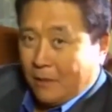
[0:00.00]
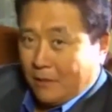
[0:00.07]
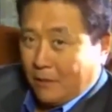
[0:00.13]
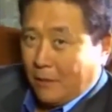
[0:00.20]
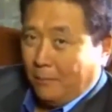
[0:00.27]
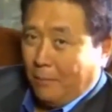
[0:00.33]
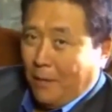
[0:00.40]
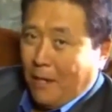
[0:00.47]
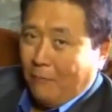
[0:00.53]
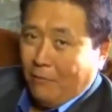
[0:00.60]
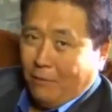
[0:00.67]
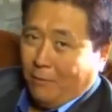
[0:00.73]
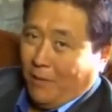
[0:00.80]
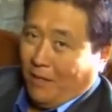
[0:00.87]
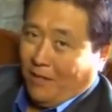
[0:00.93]
So the problem
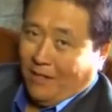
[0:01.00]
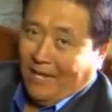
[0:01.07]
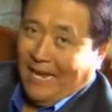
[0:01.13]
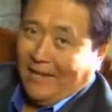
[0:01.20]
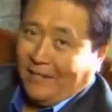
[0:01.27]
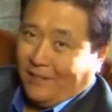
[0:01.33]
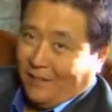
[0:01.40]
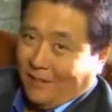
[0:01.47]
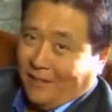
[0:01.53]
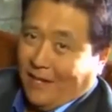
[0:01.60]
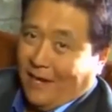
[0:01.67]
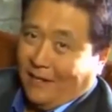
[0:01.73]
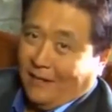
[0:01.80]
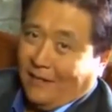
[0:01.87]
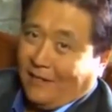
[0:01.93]
with being an S is that,